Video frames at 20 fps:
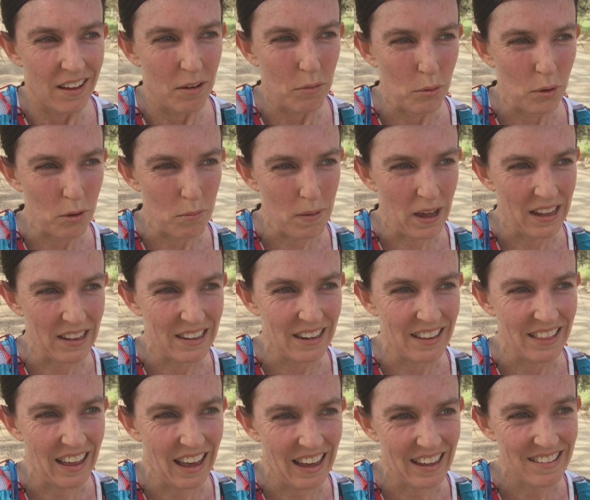watermelon
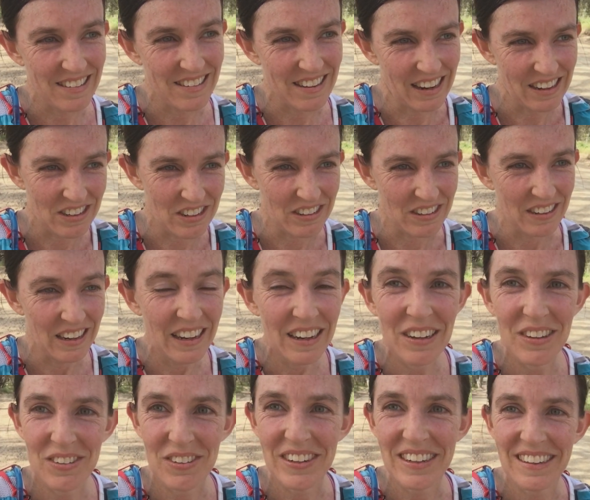at the aid station.
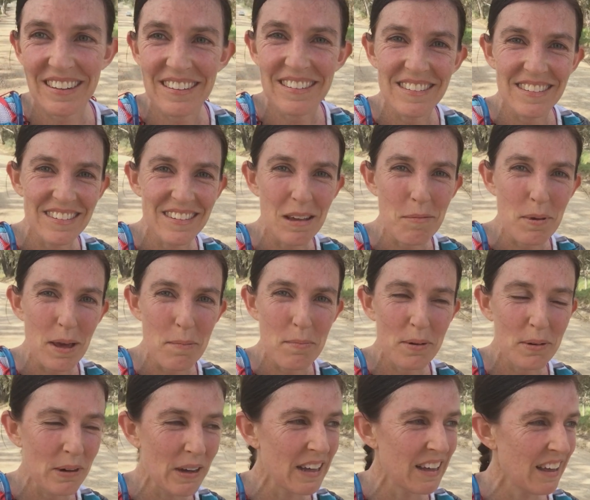It was really good to see
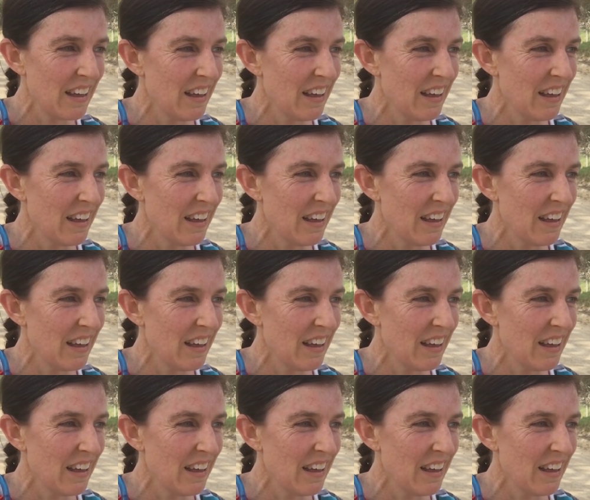people.